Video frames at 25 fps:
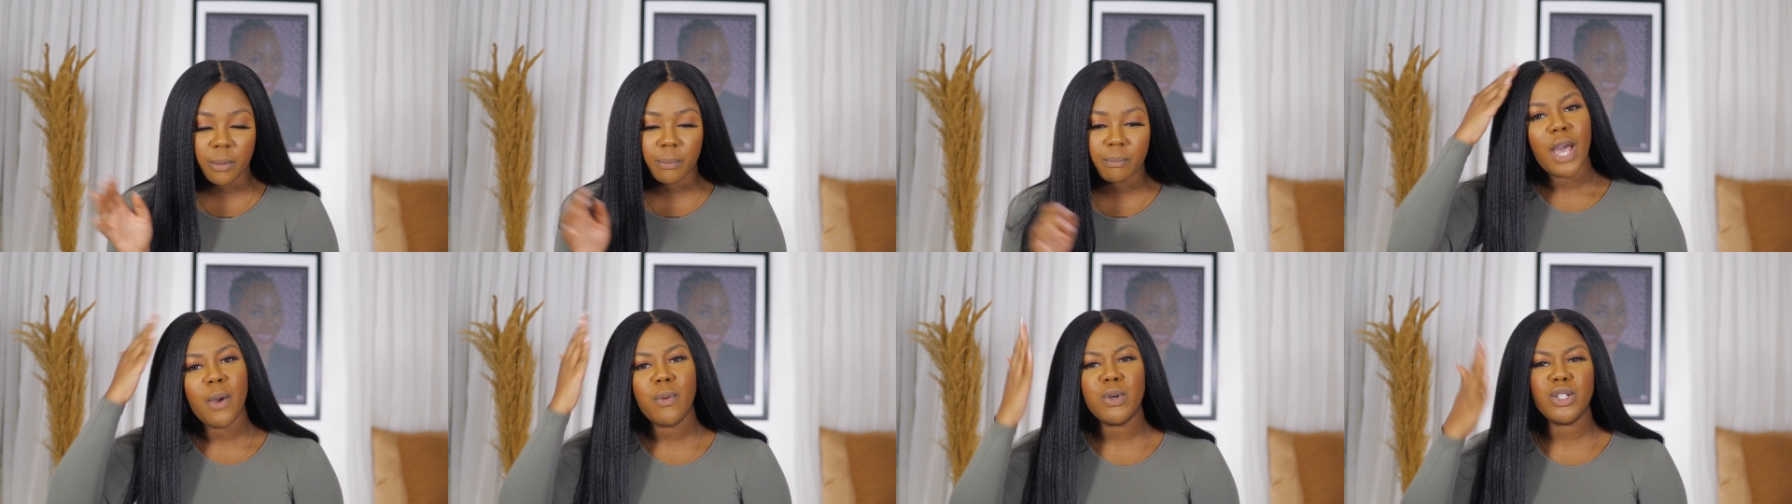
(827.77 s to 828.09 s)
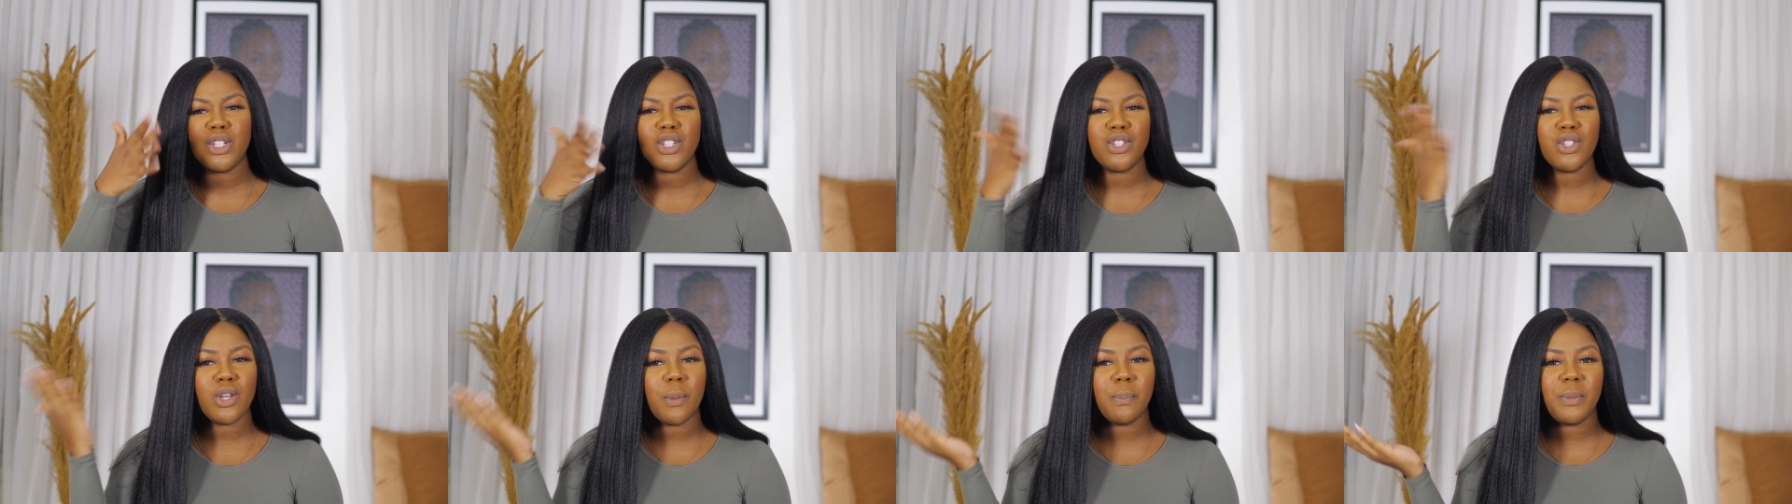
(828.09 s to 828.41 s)
It
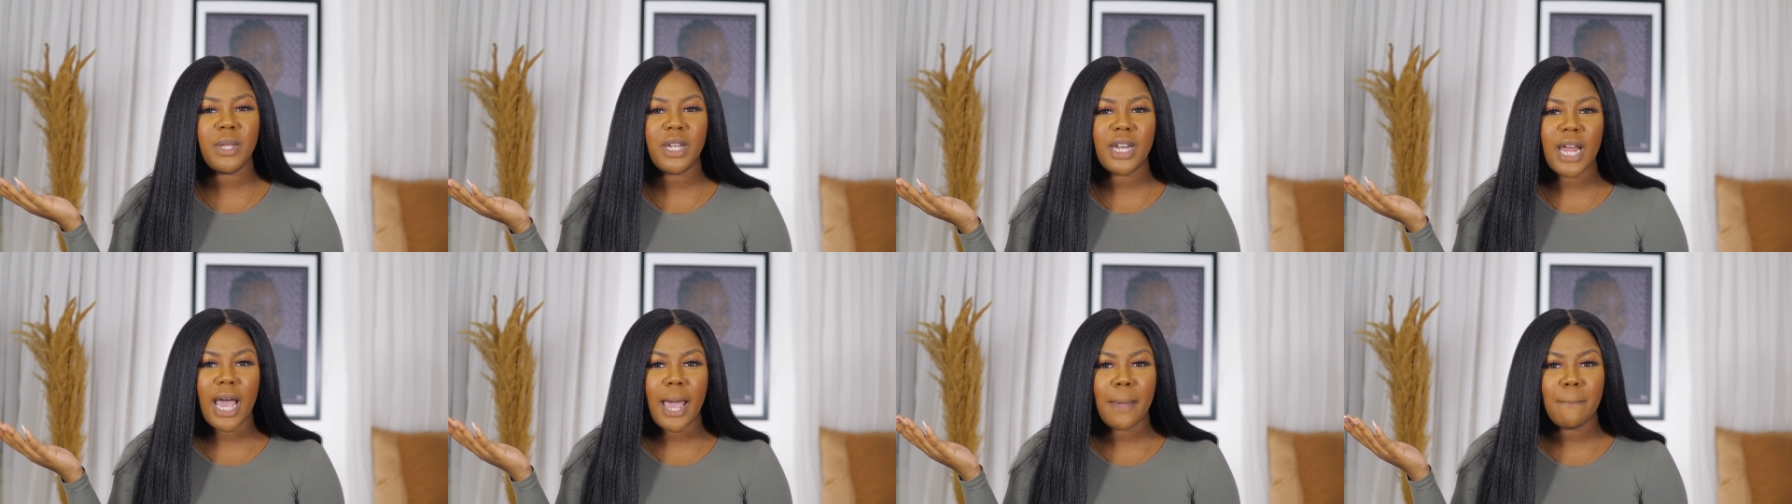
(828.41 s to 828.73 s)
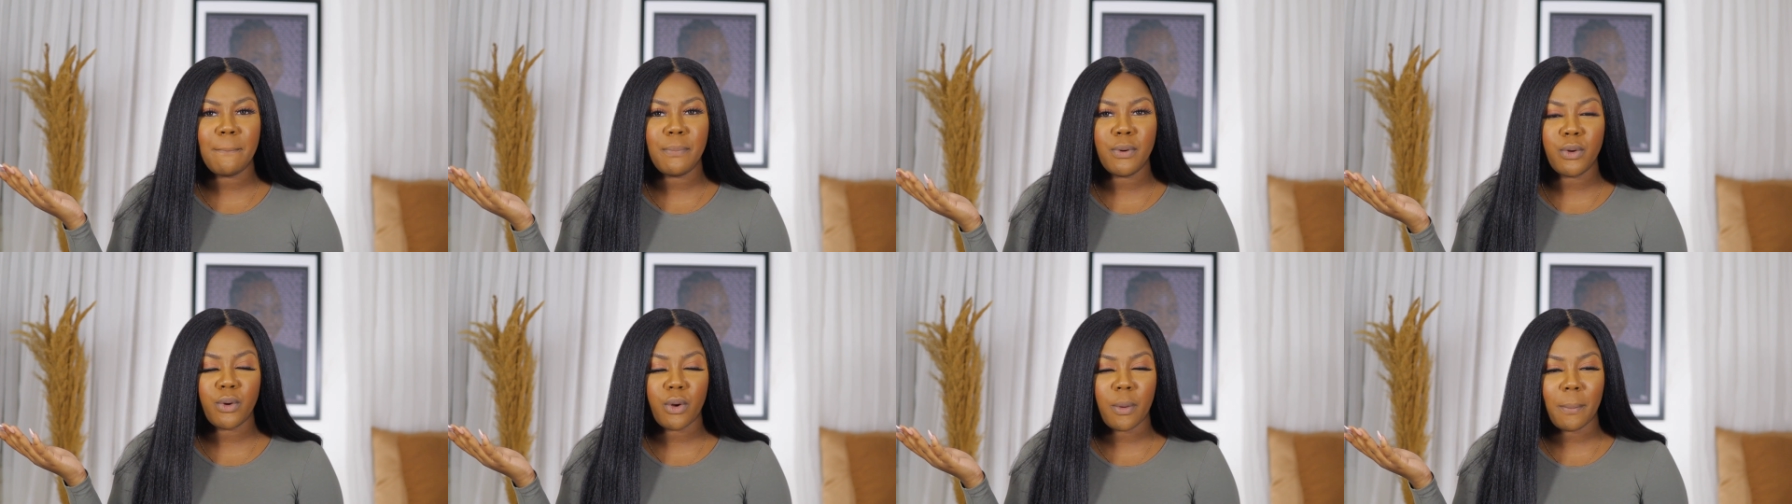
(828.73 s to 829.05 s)
was just something that
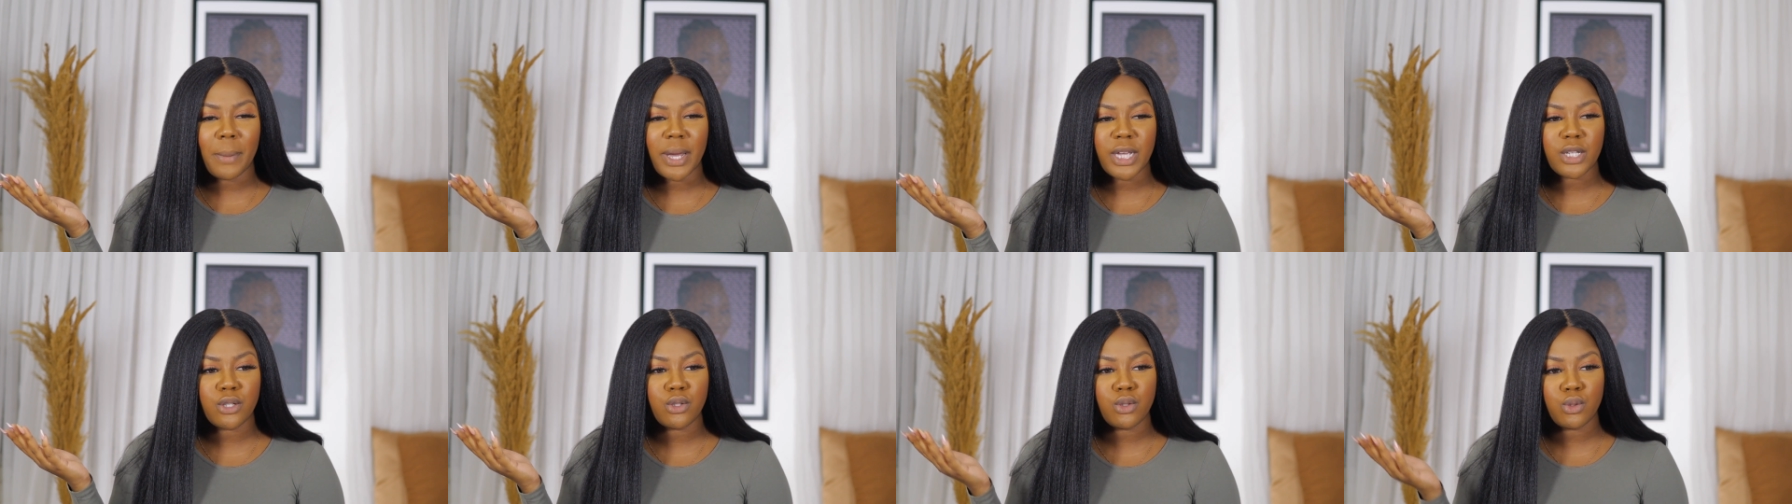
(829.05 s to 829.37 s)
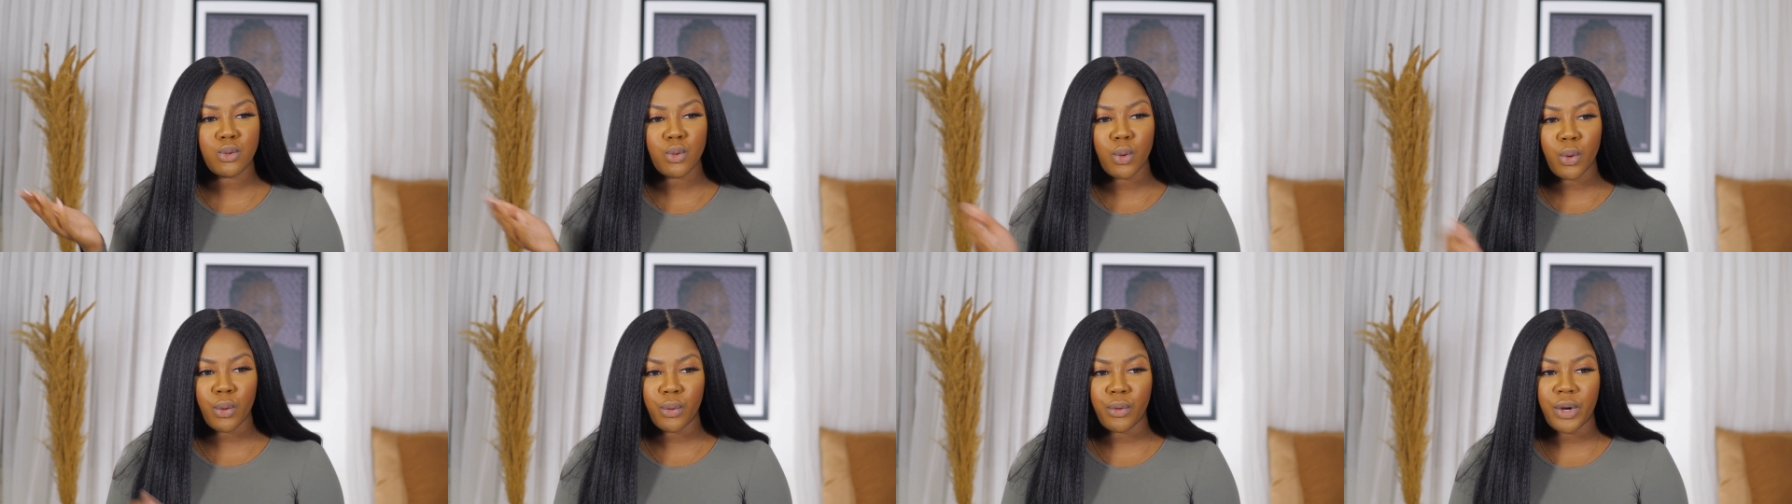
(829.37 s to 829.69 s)
I put on my
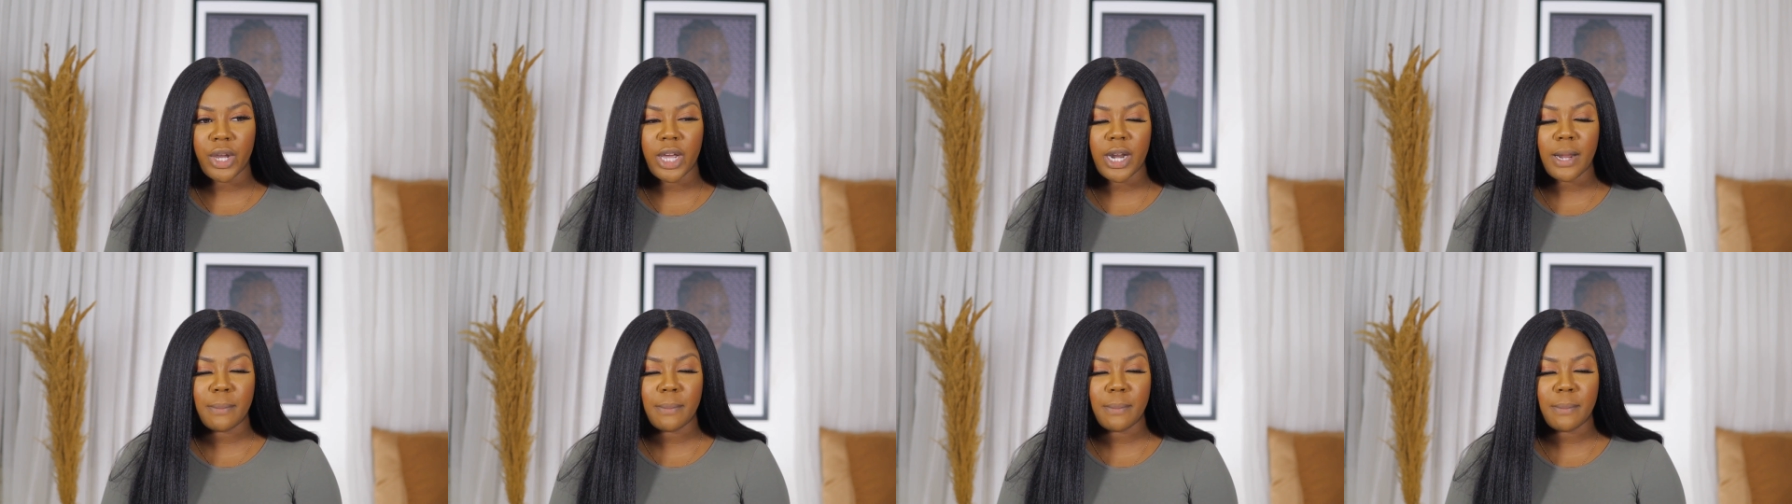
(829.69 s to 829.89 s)
story,